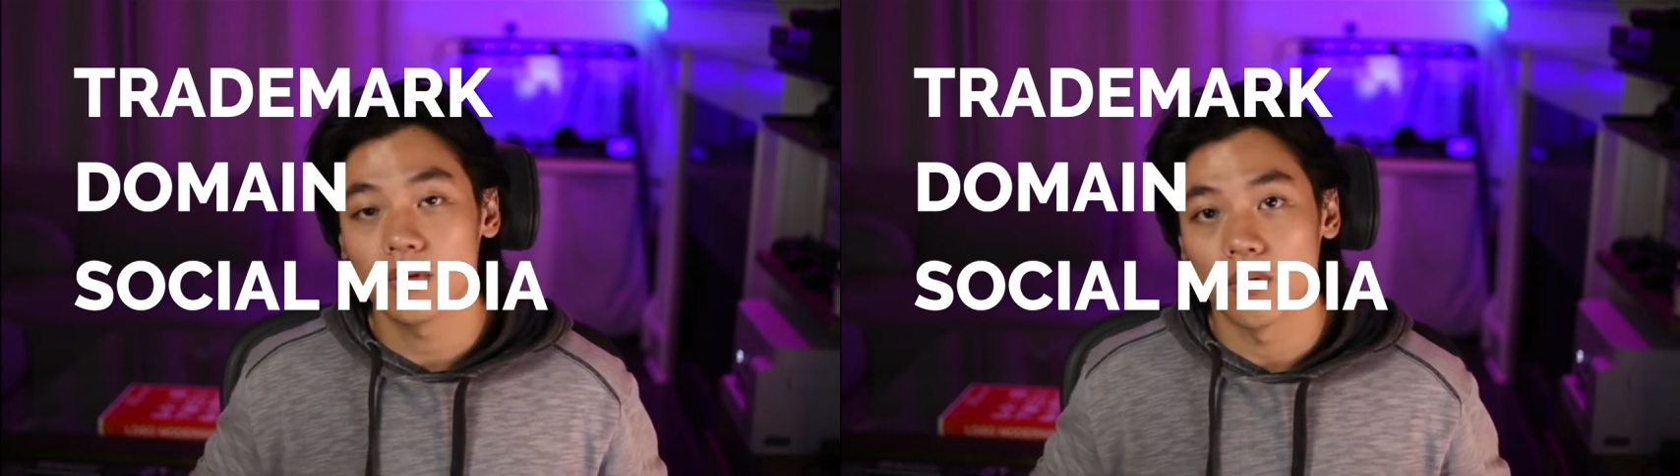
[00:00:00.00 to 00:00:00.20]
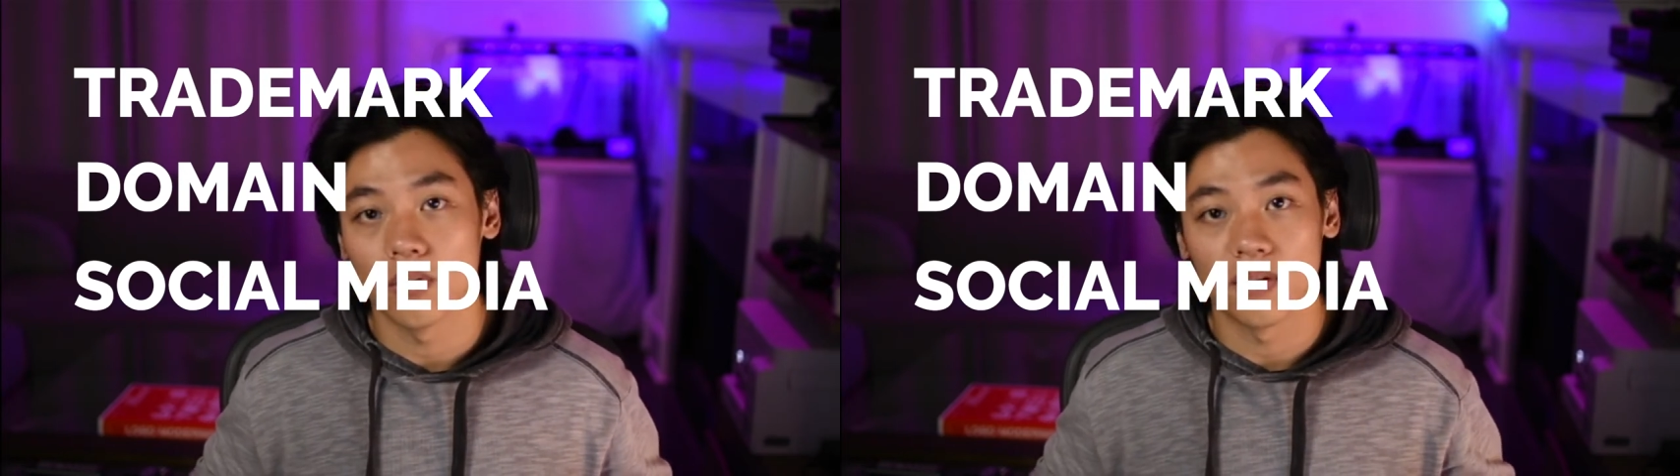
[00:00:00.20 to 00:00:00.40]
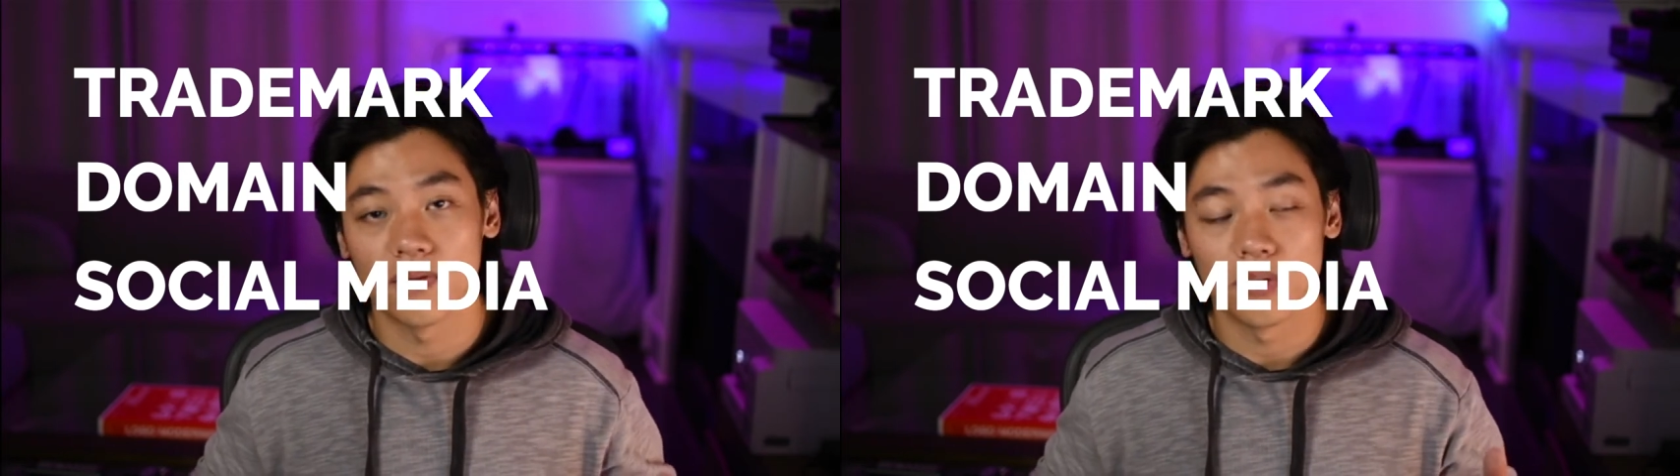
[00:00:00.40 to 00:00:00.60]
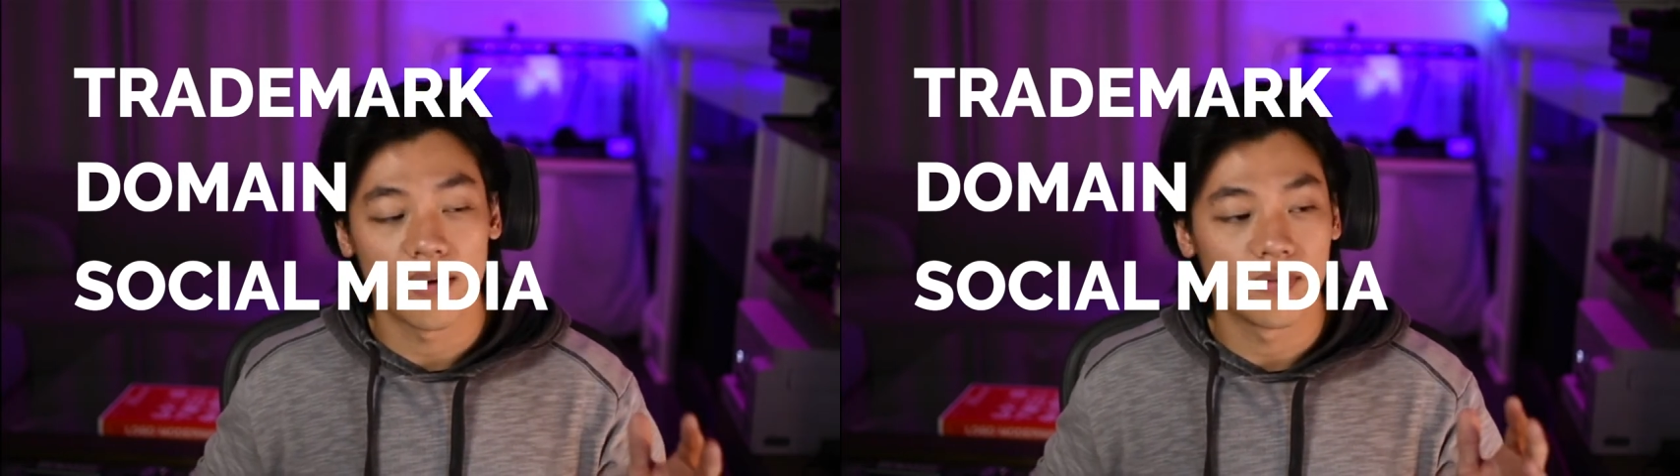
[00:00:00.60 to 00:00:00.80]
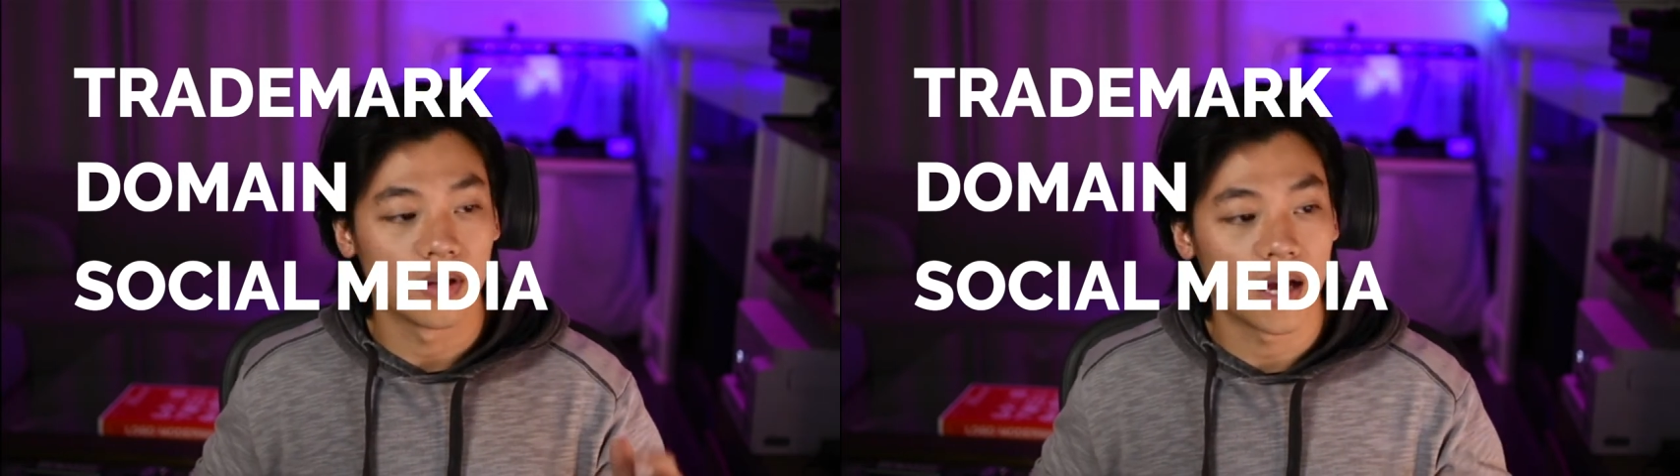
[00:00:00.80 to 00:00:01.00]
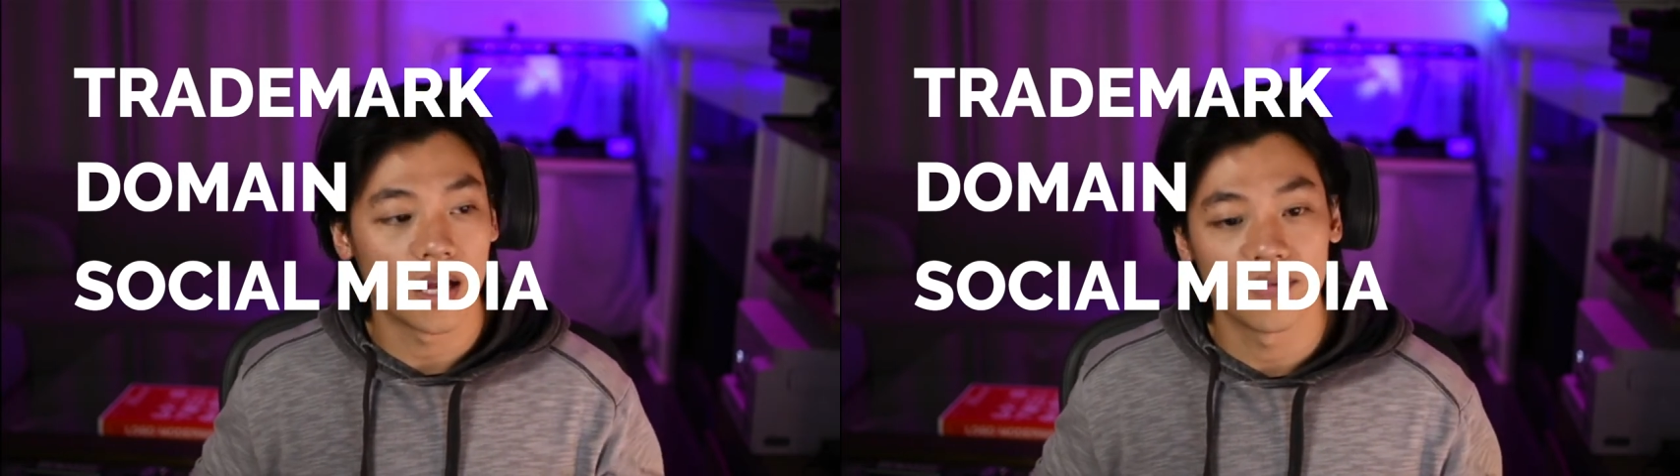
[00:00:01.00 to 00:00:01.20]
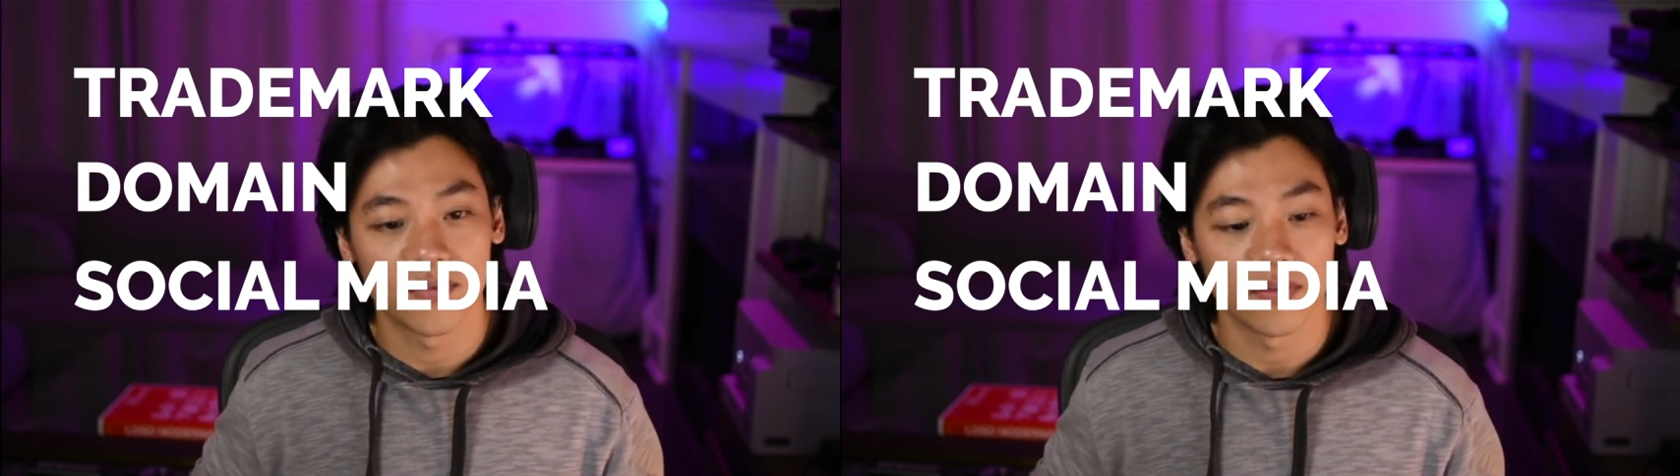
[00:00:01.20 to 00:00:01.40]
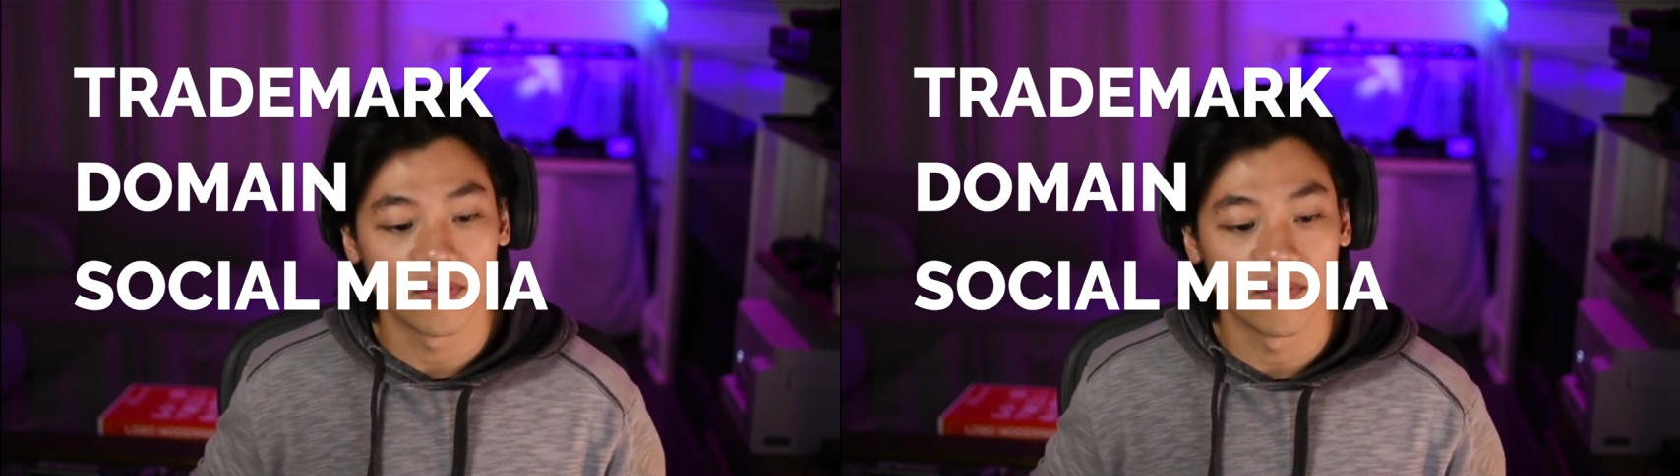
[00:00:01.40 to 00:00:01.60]
or if you have a lot of
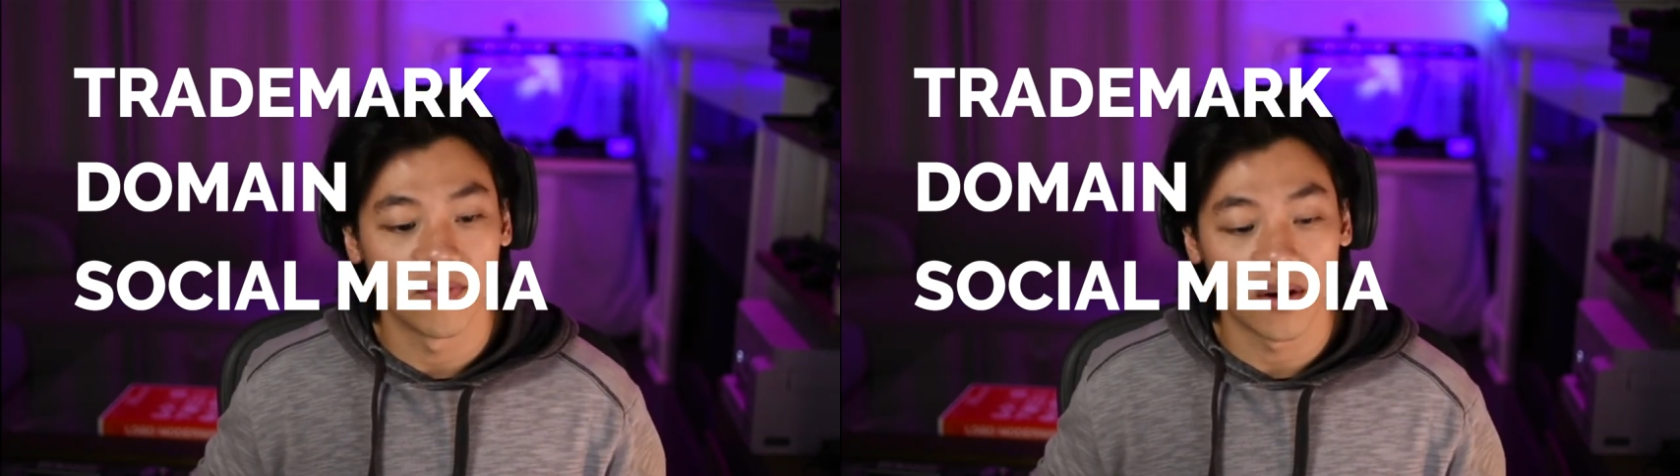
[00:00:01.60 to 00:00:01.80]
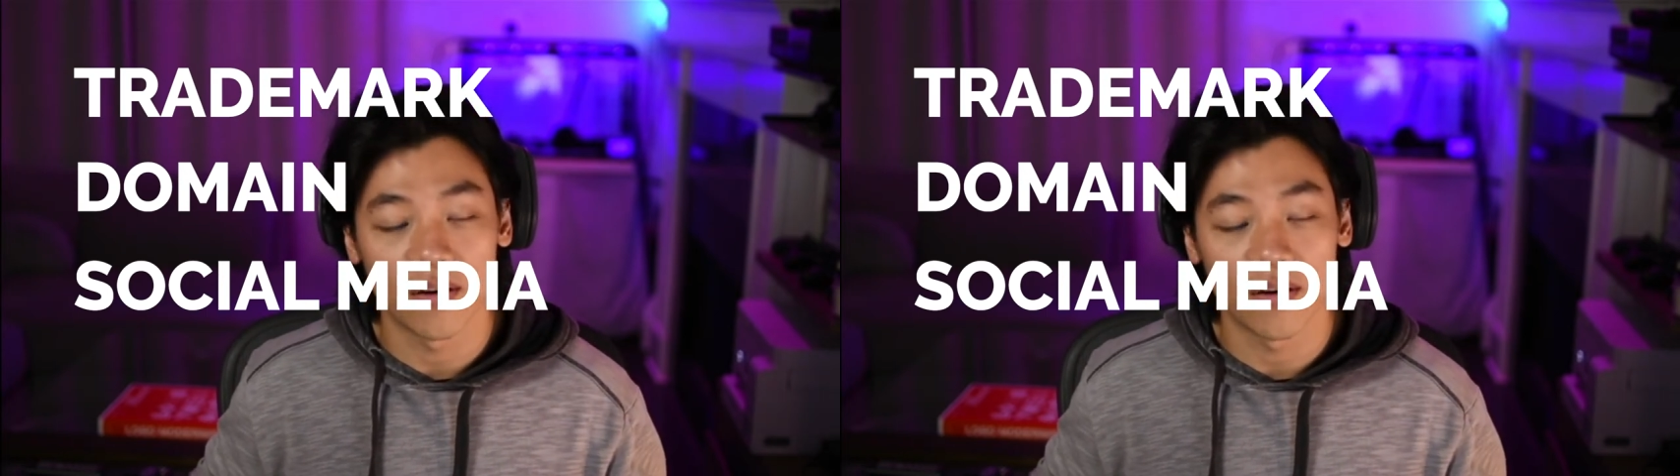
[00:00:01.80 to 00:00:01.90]
very,